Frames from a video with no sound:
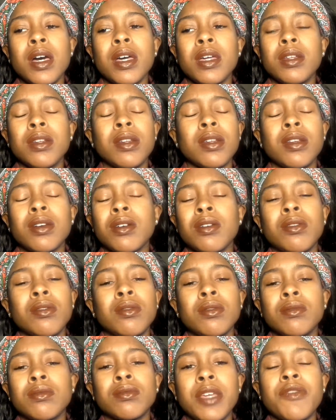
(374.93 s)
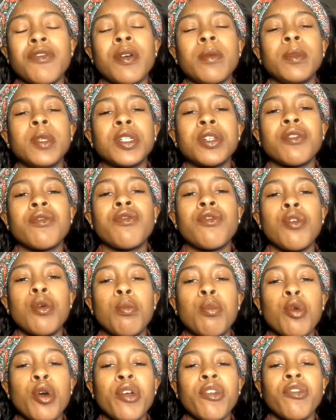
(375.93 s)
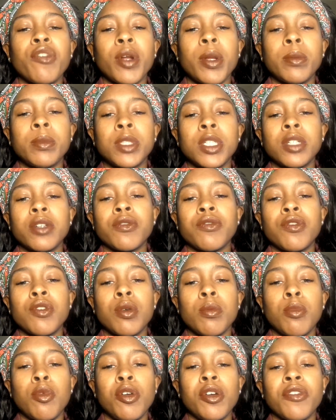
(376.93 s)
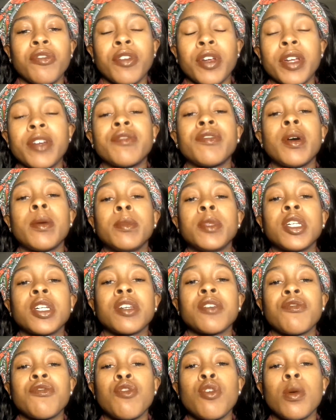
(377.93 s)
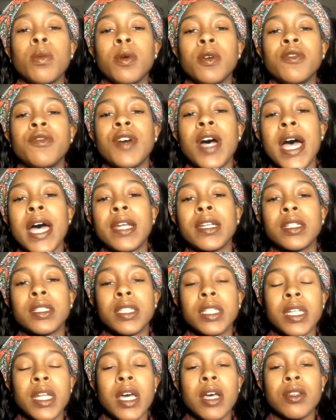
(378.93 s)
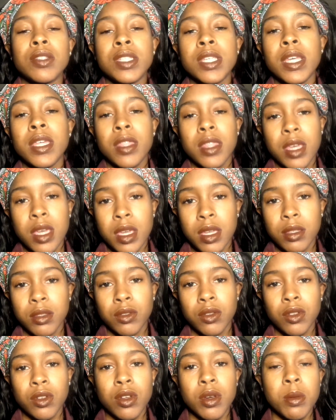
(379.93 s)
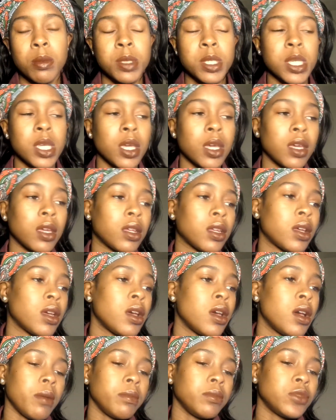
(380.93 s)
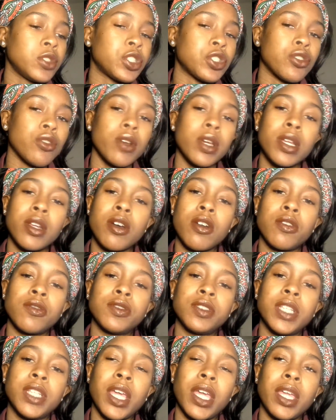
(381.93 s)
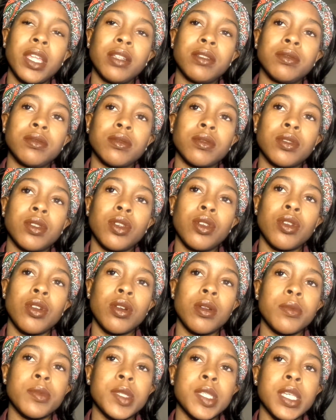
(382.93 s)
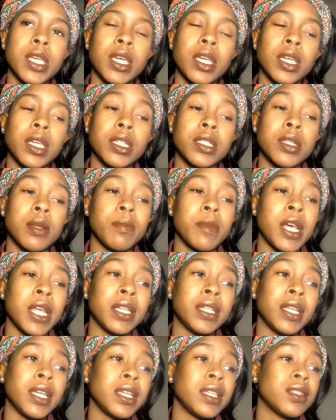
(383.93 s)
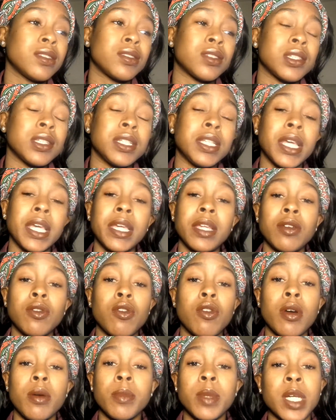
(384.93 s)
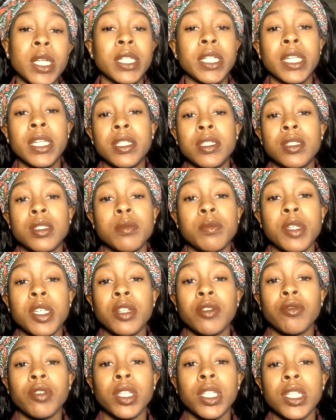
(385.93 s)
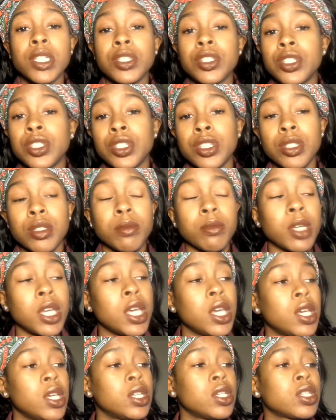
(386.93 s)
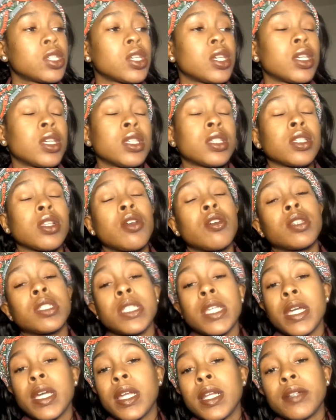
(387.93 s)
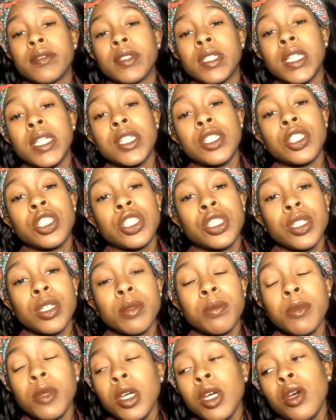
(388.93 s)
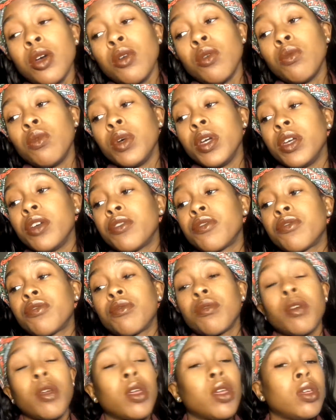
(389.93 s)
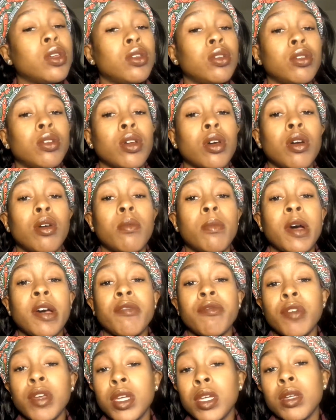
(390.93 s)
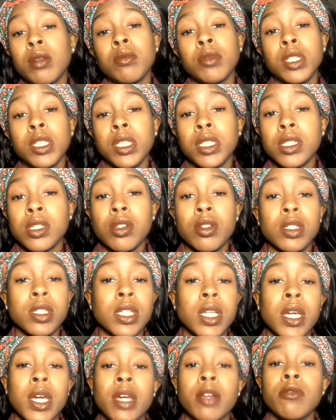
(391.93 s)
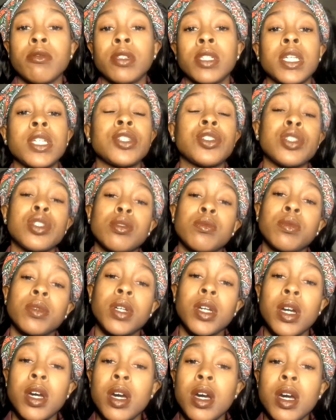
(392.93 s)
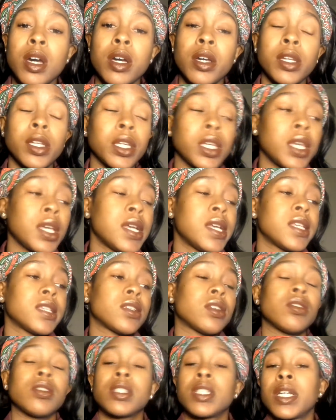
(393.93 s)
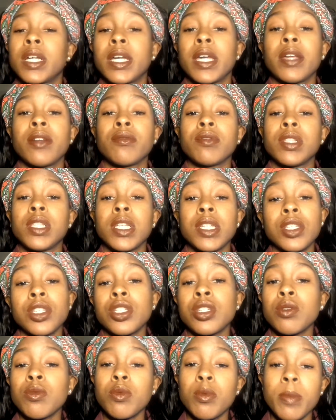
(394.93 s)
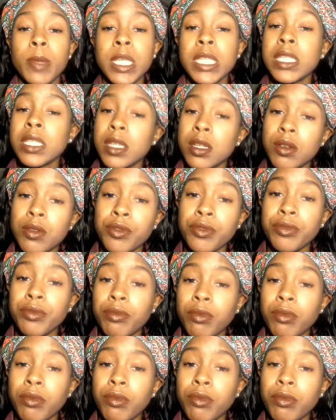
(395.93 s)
No, if I'm looking for a boyfriend, I'm looking for a boyfriend. If I'm looking for a provider, then I'll say that. You know what I'm saying? I'm straight off dating. You know what I'm saying? Because I'm not dating to date or I'm not dating to be in a relationship. Shit, as long as I got a relationship with, you know, my family, as long as I got a relationship with God, as long as I got a relationship with myself,